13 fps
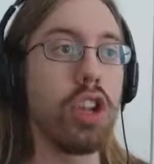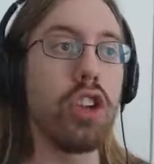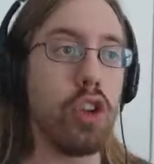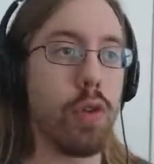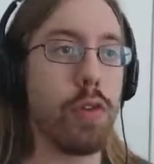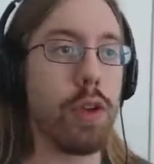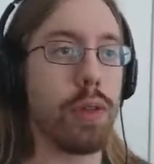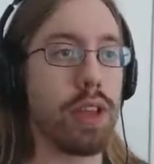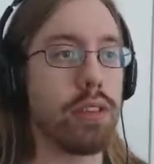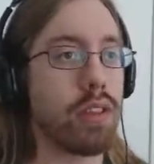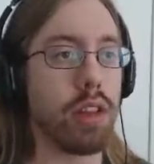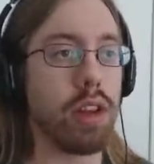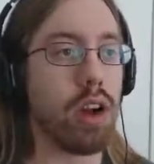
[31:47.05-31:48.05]
Do a few
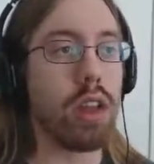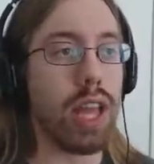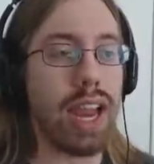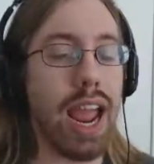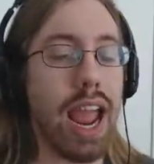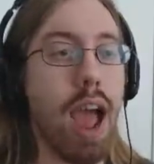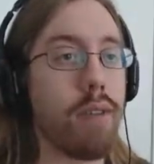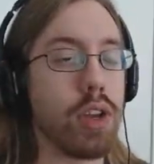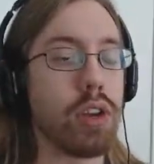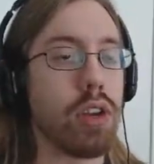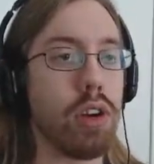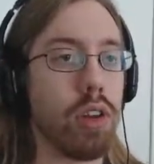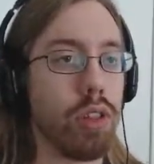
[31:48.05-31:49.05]
things in the car. Like, I haven't
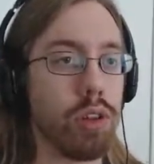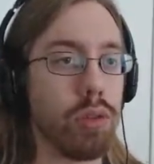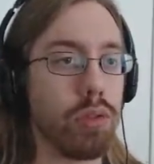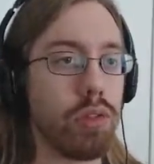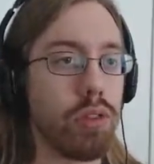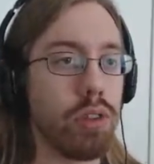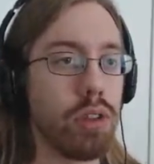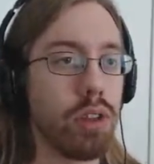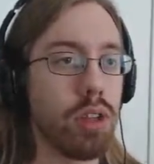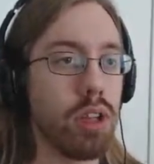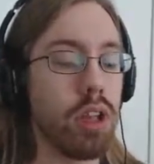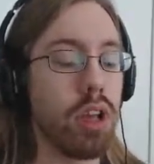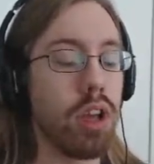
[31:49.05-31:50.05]
done all those.
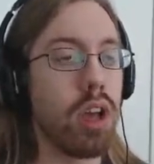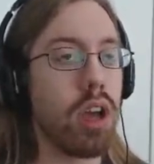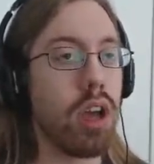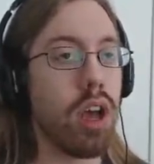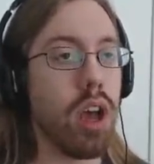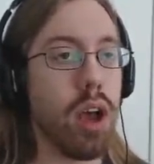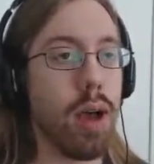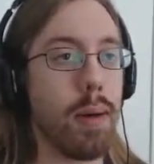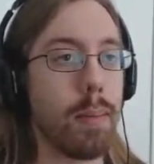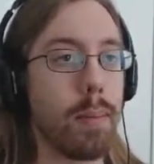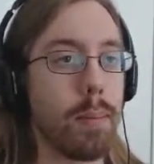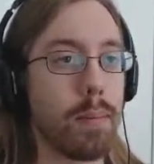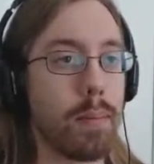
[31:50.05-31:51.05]
Um...